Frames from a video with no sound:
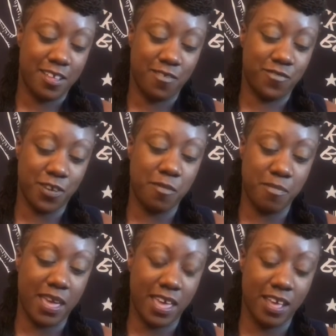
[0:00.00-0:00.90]
for
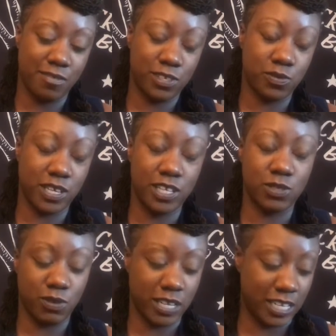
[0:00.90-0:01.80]
May of
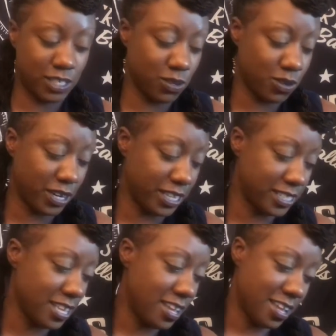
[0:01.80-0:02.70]
2020, Taurus.
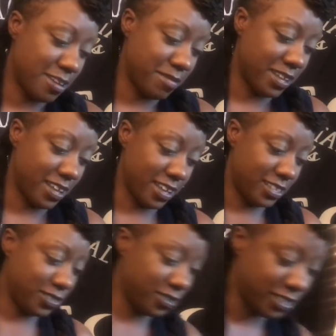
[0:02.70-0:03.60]
Oh my God, Taurus